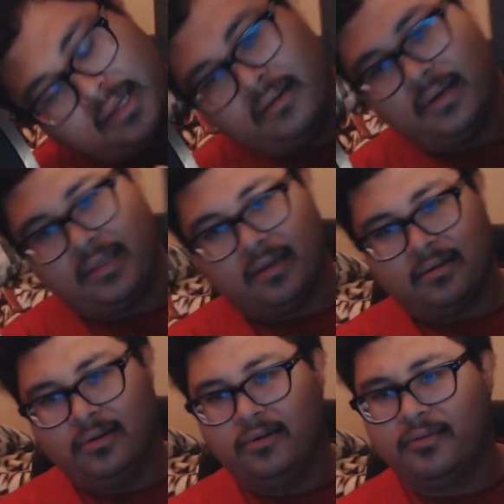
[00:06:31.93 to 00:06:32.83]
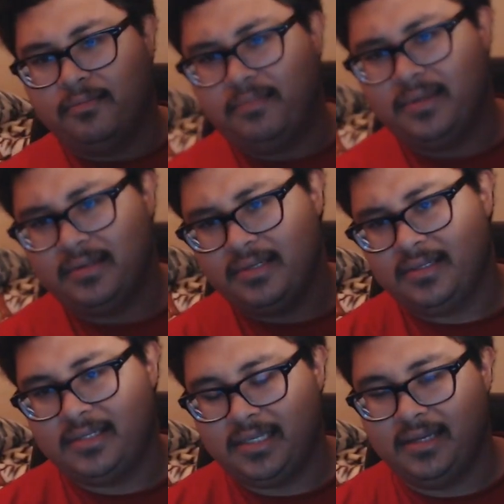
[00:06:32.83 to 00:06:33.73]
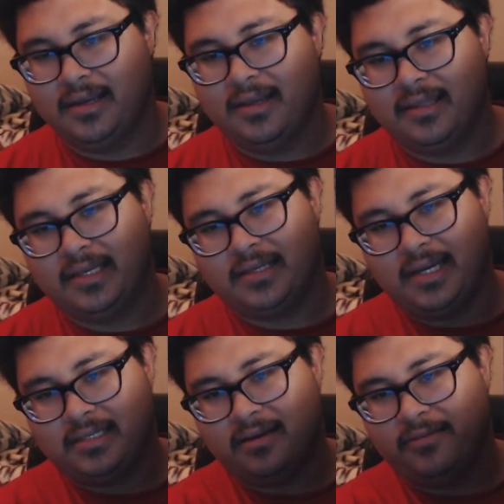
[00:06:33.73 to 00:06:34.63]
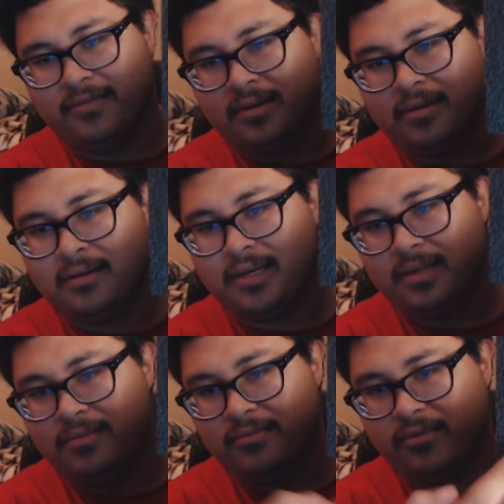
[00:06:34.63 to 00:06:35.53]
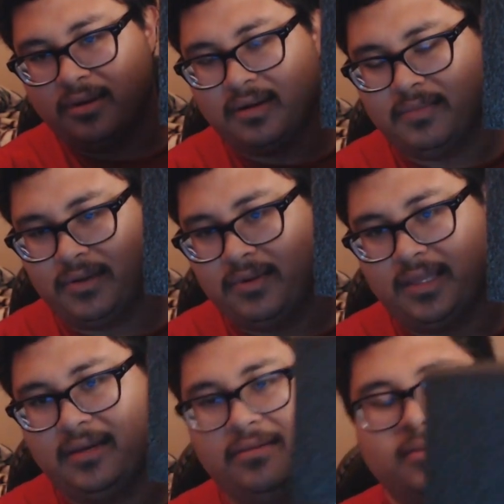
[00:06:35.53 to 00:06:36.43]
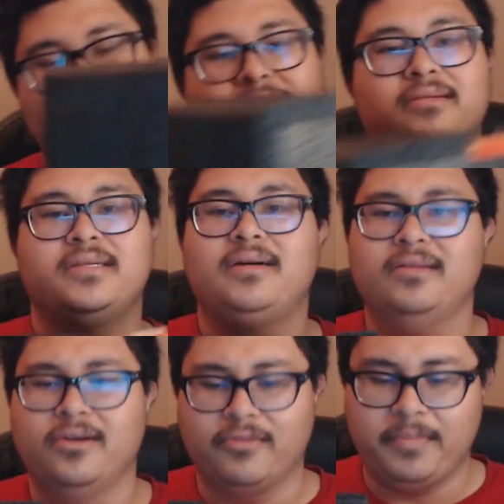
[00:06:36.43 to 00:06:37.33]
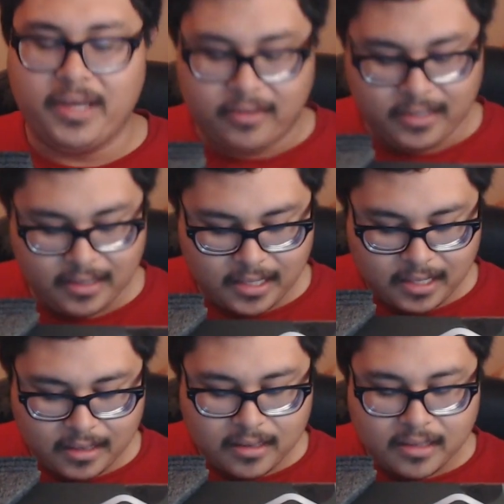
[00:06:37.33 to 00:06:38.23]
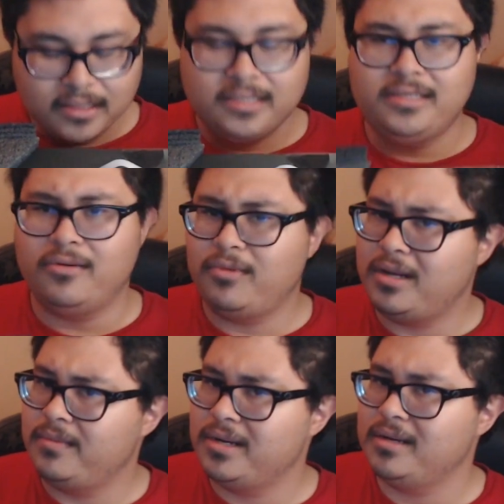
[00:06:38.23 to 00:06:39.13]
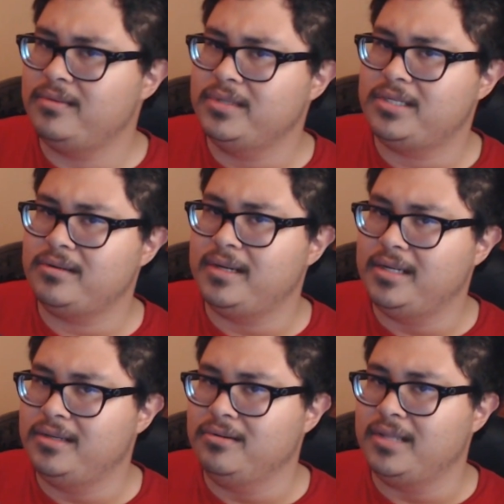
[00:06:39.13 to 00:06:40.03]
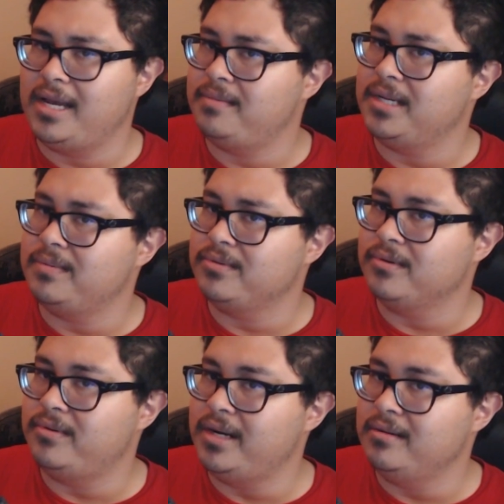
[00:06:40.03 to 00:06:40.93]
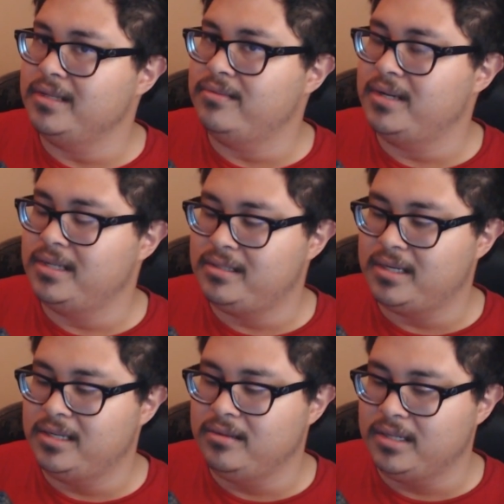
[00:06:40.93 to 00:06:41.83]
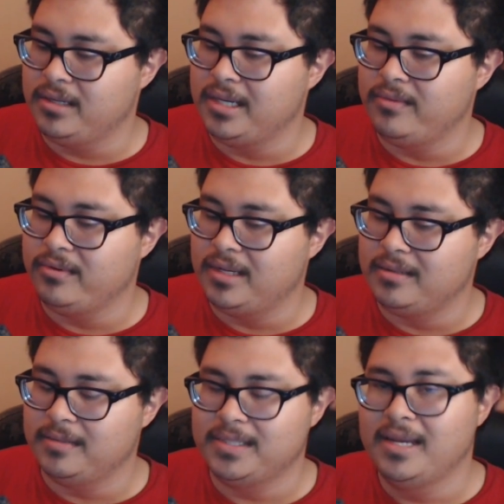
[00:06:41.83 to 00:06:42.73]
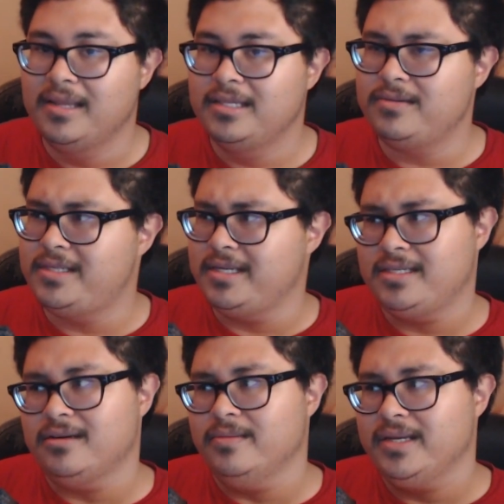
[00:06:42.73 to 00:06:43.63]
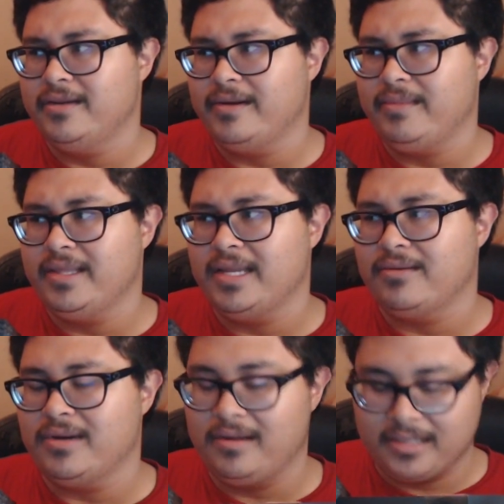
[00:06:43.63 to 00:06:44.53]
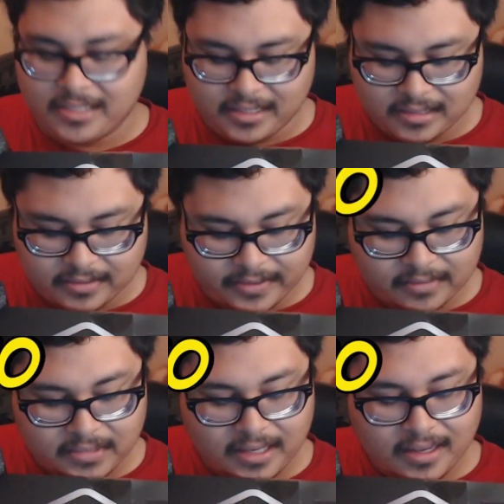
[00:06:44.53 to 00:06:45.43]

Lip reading: Yeah, right there. See, I saw VER and where. I'm like, what the hell? I was like, no, it's called overpowered. So Walmart was trying to do laptops for a while, and they wanted to try to do like gaming laptops. This is what Jinx told me. If I'm getting that wrong, it's Jinx's fault.